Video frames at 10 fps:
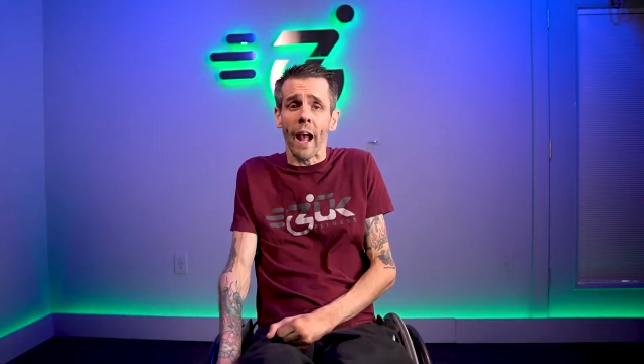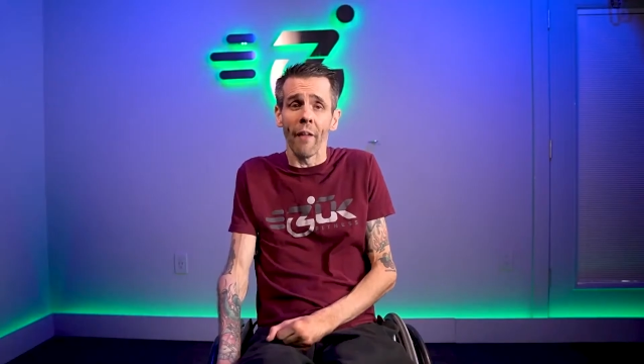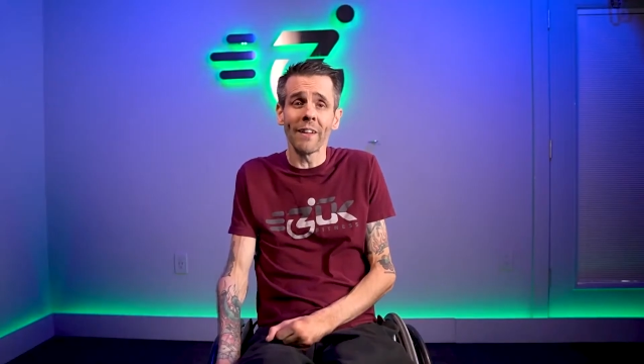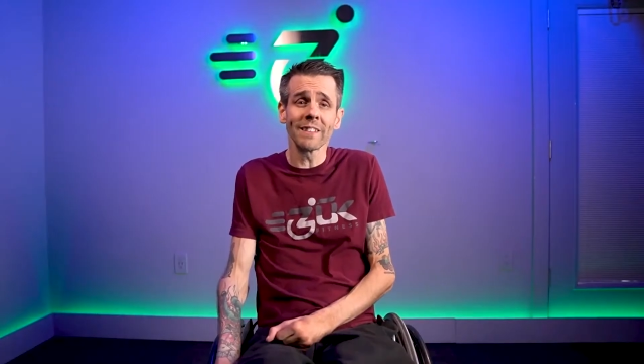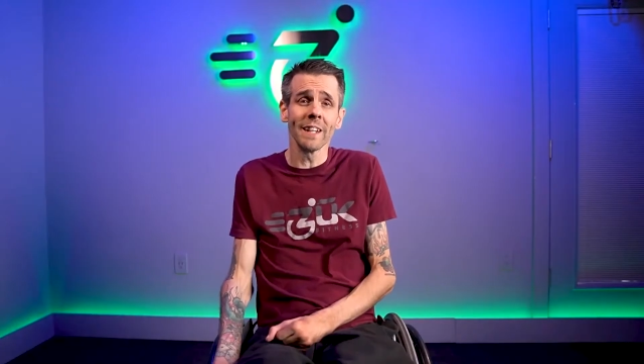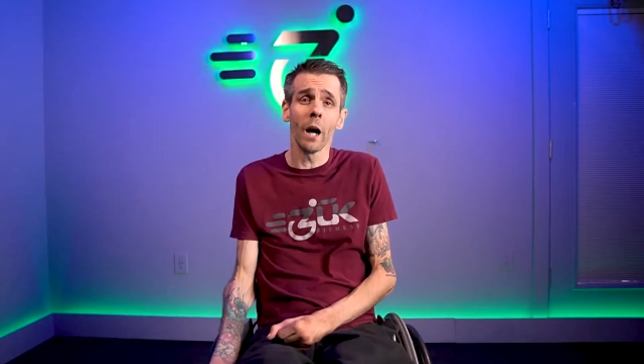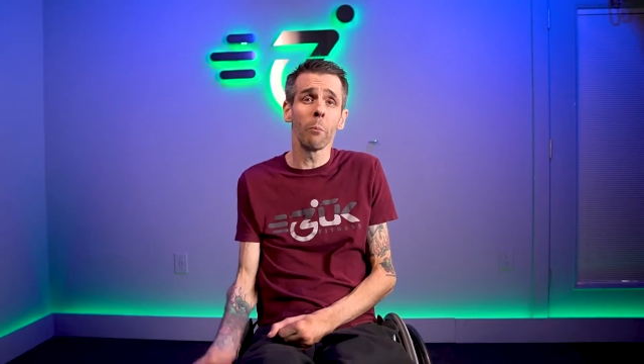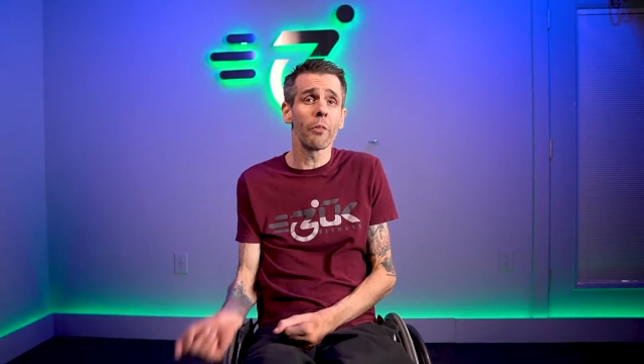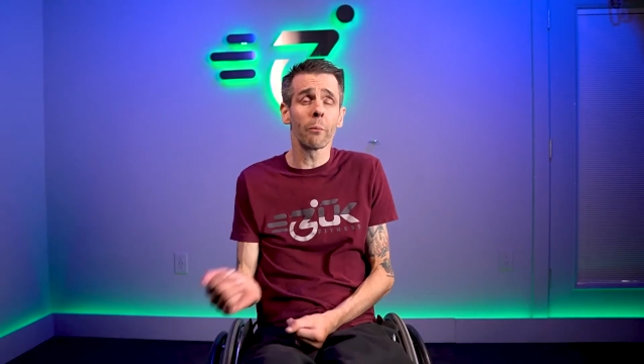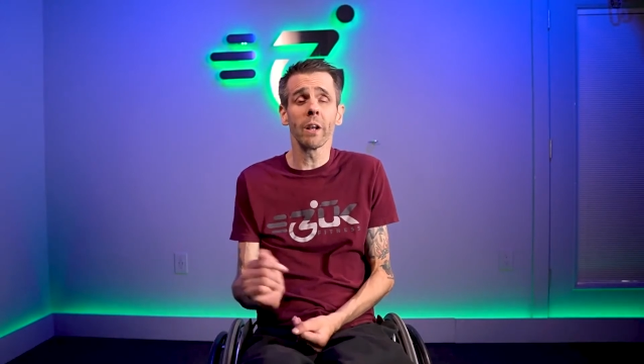and that's going to help
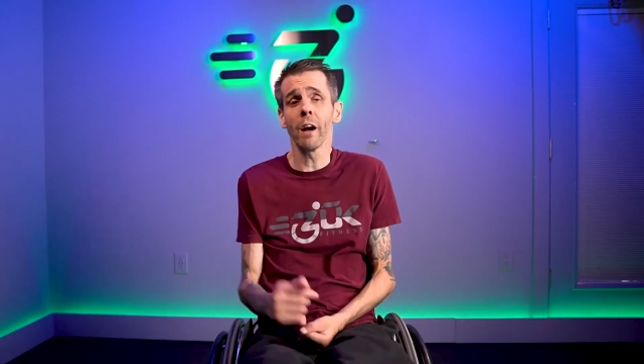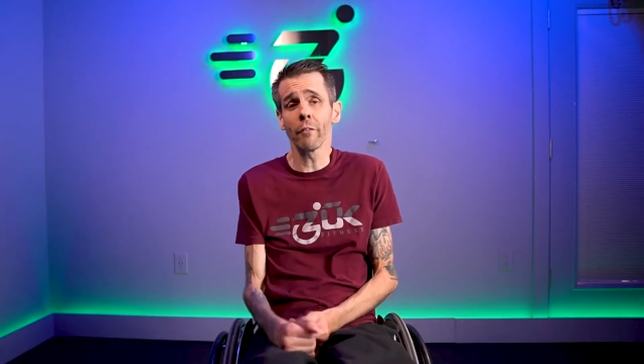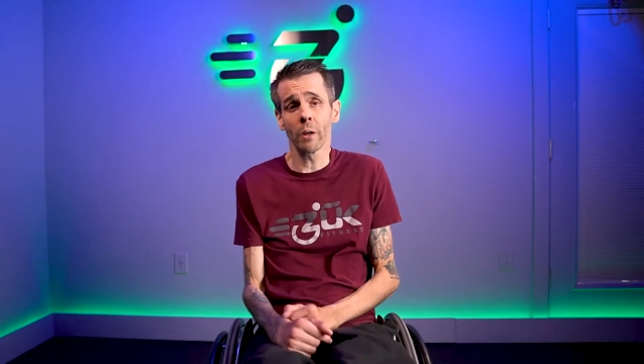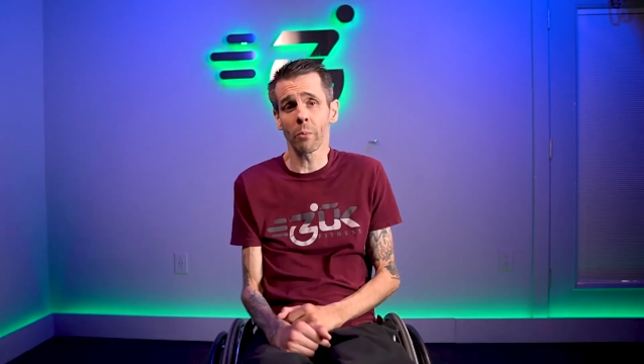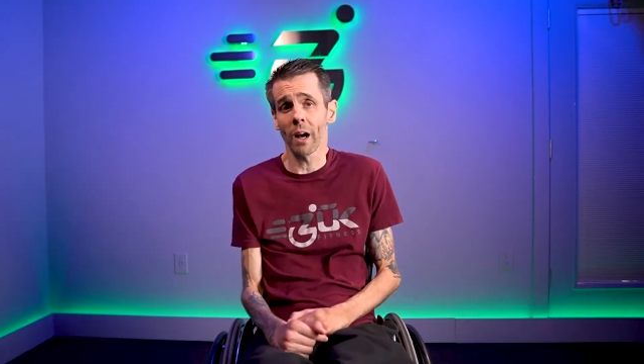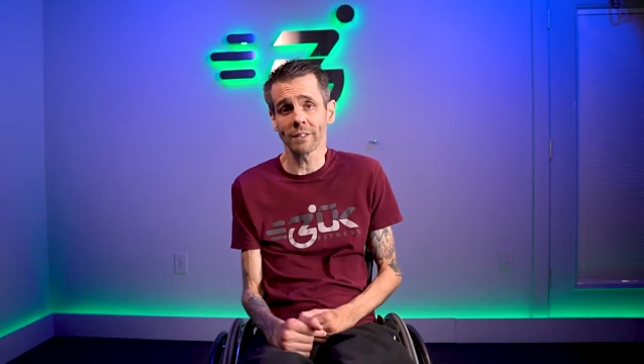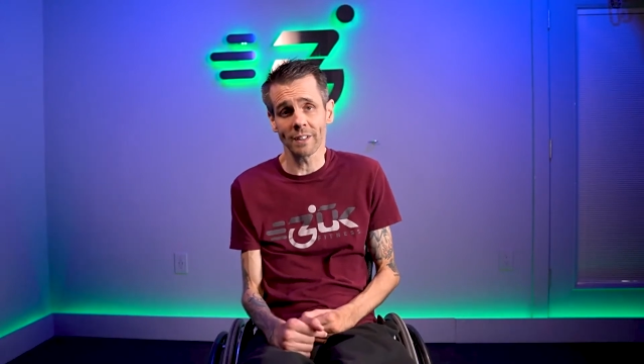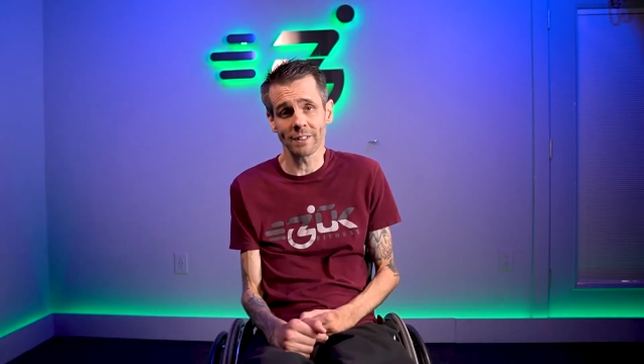with the recovery process.